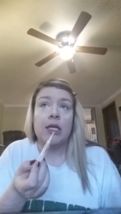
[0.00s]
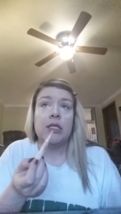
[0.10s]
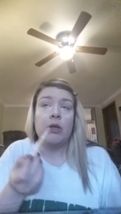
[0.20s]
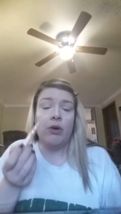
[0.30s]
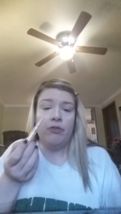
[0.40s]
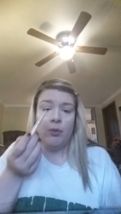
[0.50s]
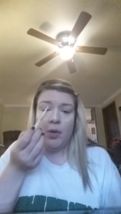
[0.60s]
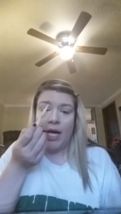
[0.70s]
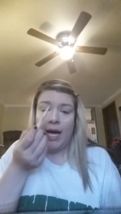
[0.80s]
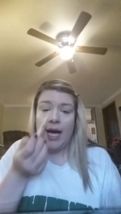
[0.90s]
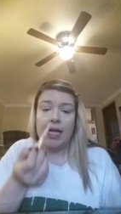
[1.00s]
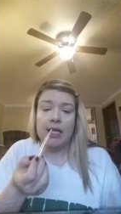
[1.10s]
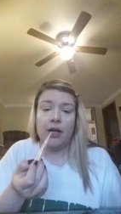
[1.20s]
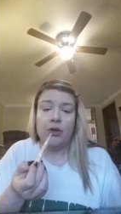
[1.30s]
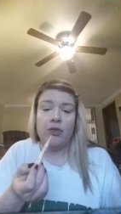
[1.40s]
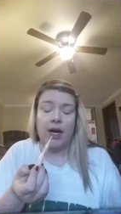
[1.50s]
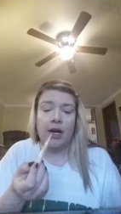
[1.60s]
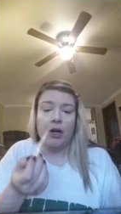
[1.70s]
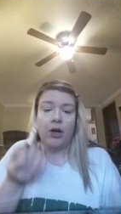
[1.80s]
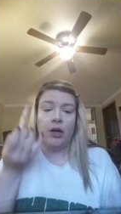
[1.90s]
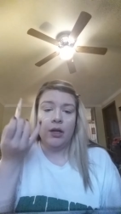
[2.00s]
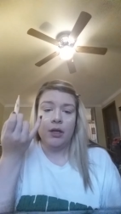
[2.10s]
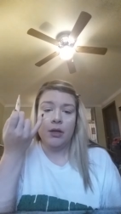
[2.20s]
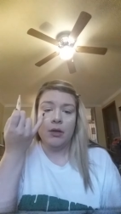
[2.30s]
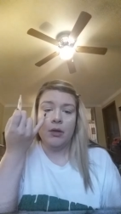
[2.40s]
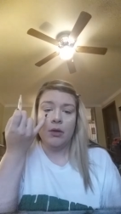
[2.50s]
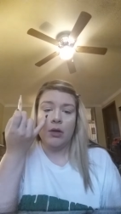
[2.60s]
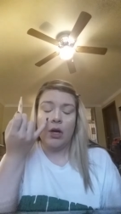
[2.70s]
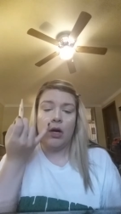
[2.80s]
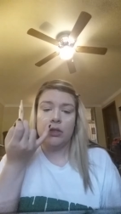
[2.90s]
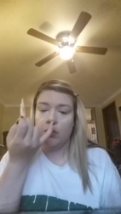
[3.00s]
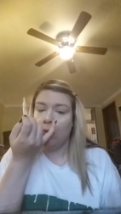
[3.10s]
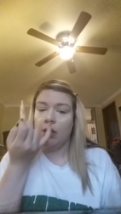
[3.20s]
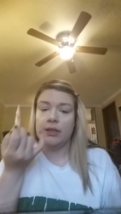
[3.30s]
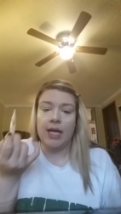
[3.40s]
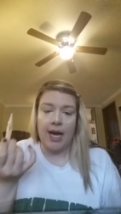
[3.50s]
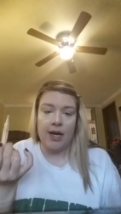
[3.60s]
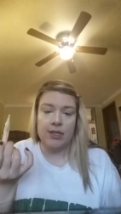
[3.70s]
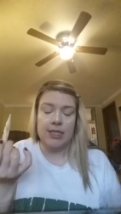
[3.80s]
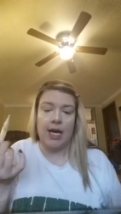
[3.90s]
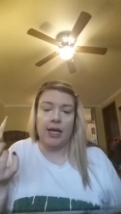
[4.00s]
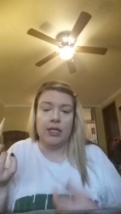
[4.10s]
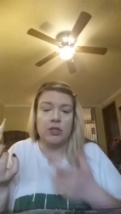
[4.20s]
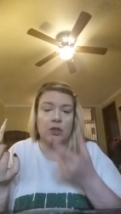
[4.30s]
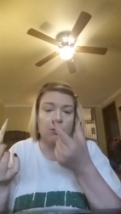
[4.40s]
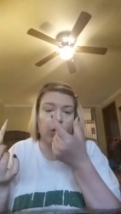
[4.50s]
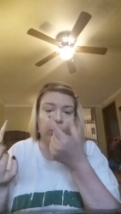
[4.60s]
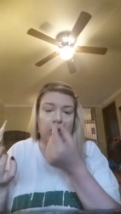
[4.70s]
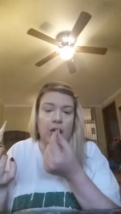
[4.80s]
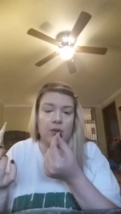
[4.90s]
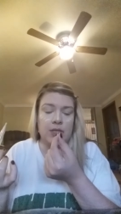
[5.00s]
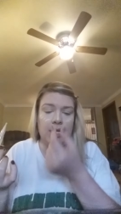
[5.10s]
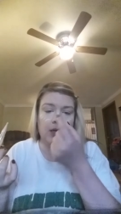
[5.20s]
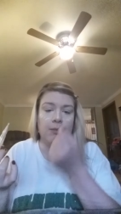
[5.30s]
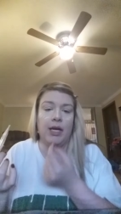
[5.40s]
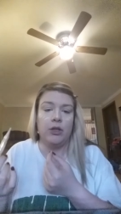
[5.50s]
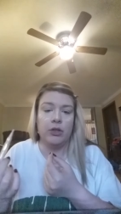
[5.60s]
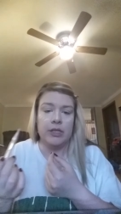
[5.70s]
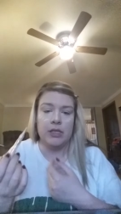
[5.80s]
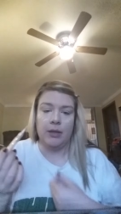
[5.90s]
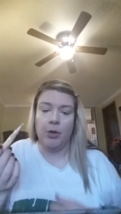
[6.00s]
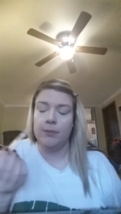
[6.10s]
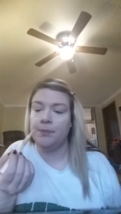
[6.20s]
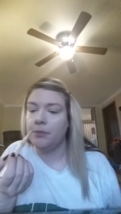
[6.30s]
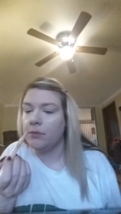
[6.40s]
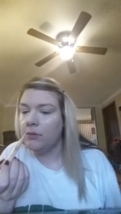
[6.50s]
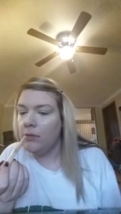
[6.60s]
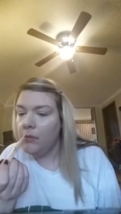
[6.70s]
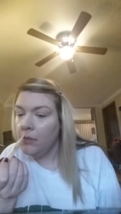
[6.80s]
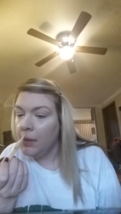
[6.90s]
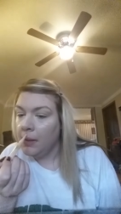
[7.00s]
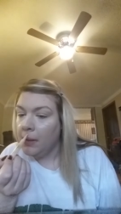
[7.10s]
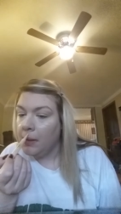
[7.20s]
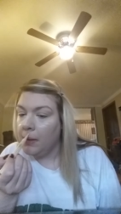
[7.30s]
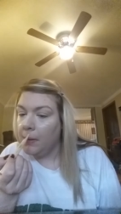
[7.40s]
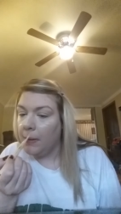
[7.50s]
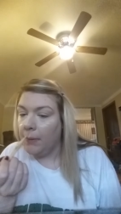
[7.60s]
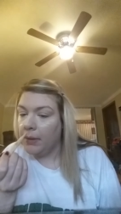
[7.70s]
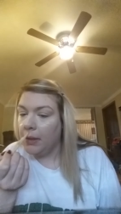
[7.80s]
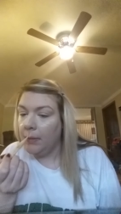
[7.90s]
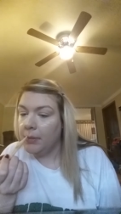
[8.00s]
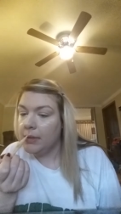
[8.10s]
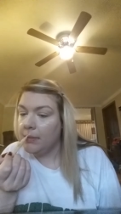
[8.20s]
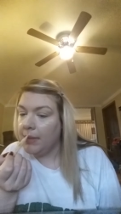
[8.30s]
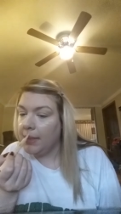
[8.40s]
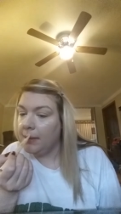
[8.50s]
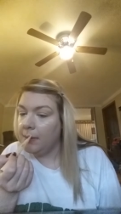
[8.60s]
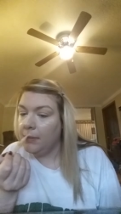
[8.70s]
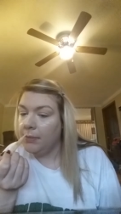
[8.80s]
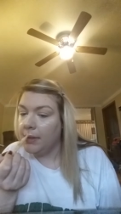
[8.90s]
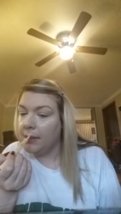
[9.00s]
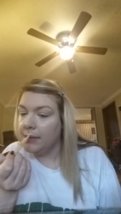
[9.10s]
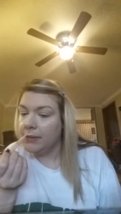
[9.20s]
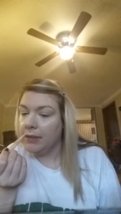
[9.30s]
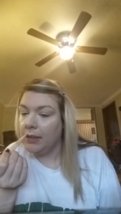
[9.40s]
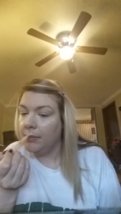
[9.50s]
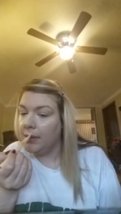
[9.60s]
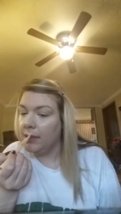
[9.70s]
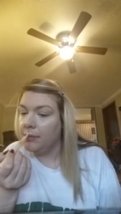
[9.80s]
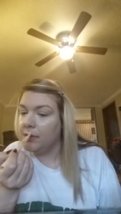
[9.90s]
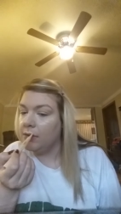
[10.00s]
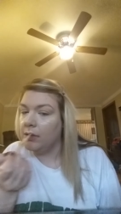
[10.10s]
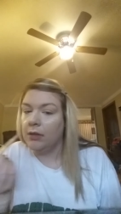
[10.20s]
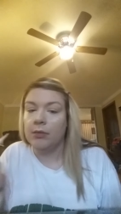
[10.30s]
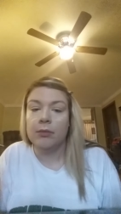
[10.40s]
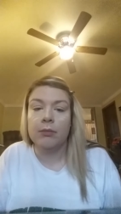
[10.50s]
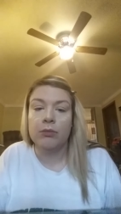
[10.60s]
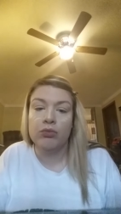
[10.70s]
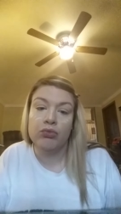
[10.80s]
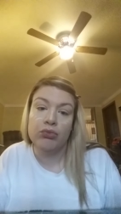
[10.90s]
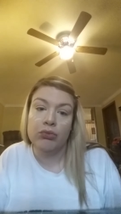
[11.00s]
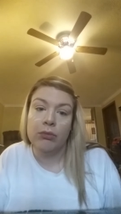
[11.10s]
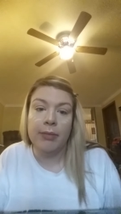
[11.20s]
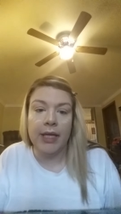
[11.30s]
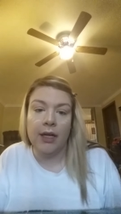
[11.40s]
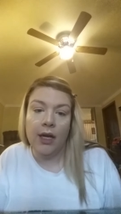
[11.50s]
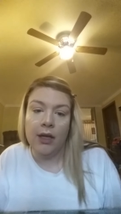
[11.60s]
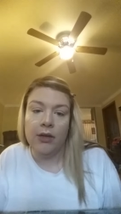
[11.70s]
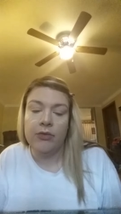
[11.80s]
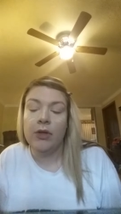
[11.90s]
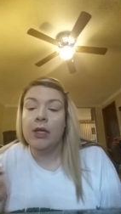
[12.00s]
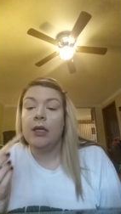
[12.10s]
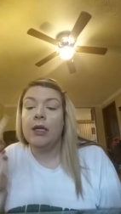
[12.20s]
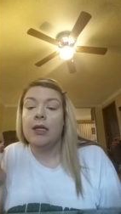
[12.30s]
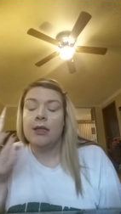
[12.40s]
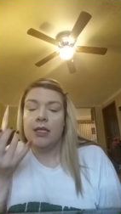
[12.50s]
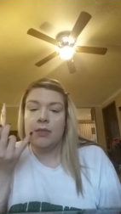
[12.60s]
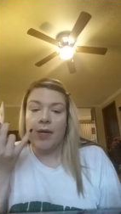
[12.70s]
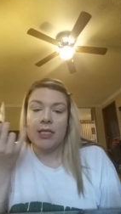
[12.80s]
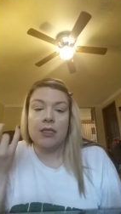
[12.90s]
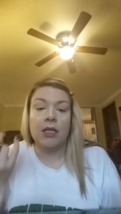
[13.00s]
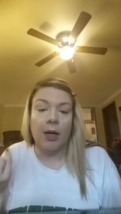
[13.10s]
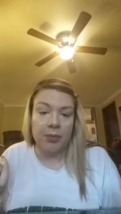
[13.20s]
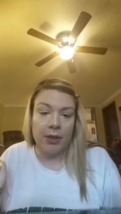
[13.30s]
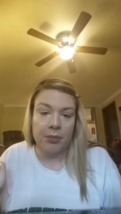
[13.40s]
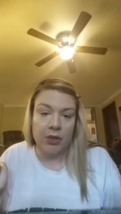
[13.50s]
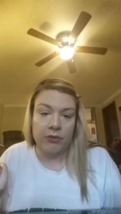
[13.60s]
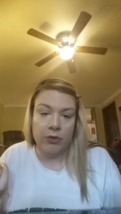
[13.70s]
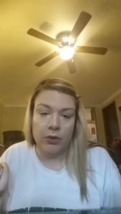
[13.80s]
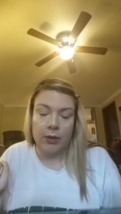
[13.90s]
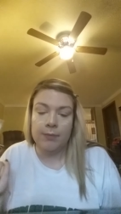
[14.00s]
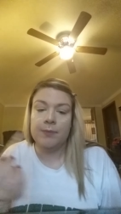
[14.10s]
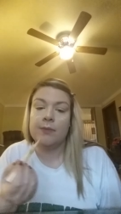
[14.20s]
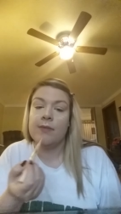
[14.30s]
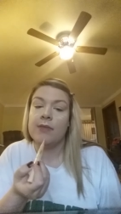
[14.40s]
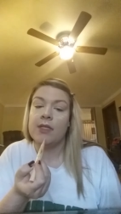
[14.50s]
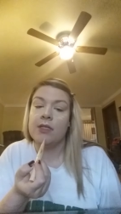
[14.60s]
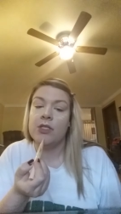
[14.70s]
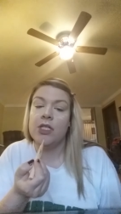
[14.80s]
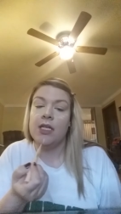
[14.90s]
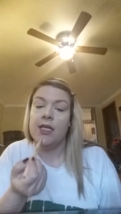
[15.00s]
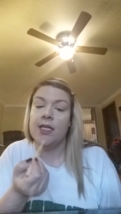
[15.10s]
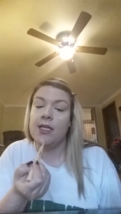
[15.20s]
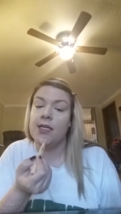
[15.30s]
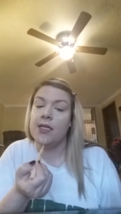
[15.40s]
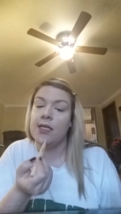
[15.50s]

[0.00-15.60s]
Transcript: So if you put highlighter there, contour on the outside, it's going to bring your nose in and make it look slimmer. You go Cupid's bow because, you know, my lips aren't big enough. This makes the top lip look fuller. Chin